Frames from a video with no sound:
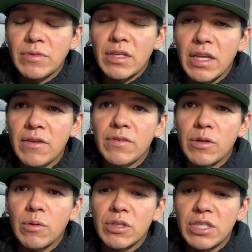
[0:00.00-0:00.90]
if you
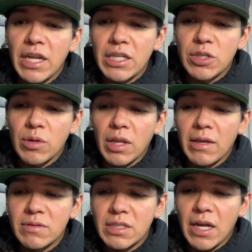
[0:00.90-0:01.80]
don't change your
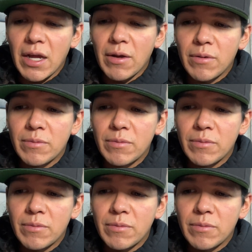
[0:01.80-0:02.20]
lifestyle.